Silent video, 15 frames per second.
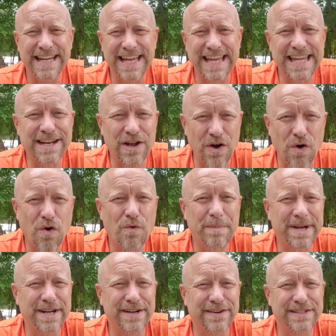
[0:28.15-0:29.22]
hit home
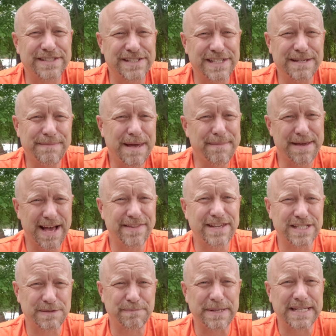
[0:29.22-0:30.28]
here and see maybe how
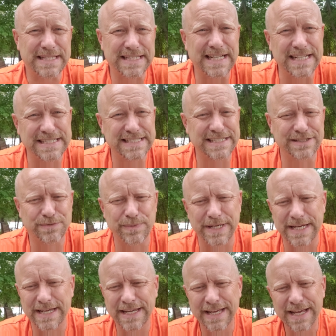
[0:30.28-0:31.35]
they speak to us this
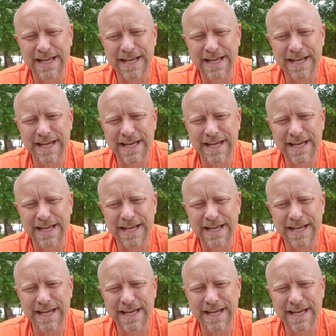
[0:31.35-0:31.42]
week.